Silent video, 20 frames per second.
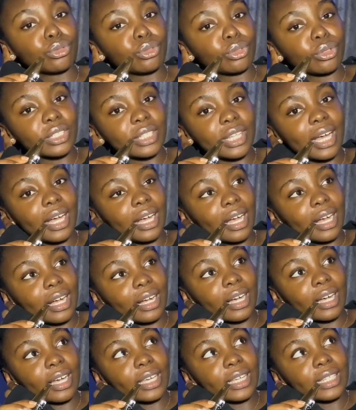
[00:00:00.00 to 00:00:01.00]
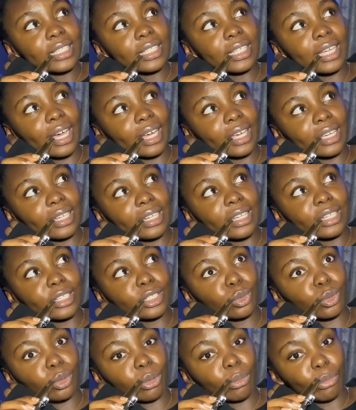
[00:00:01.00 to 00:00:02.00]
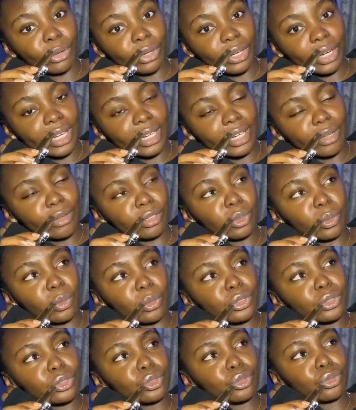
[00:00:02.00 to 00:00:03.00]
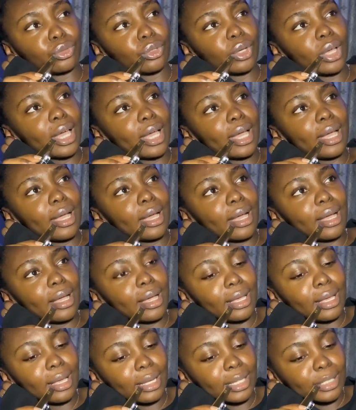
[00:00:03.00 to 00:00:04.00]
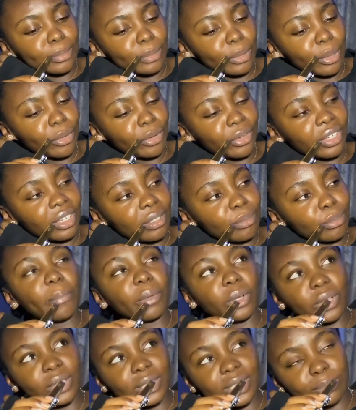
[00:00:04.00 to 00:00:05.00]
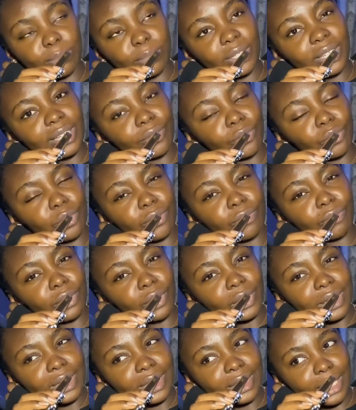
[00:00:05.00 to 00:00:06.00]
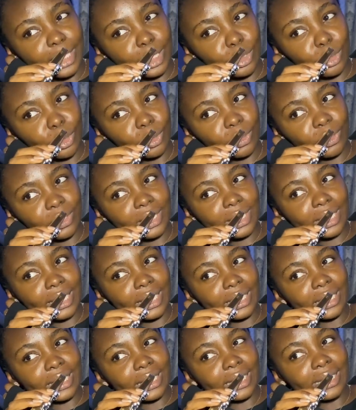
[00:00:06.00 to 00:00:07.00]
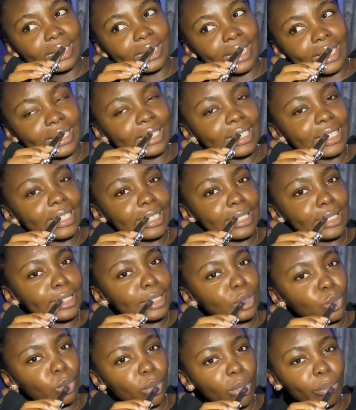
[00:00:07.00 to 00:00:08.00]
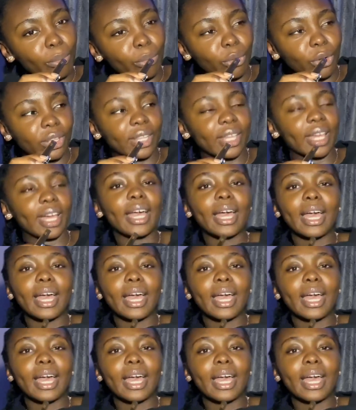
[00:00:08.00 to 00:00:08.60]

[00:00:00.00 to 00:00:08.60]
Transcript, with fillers: knows that kanga is kangina's twin brother now they want to expel him because it's making everyone feel unsettled seeing a dead kid's twin brother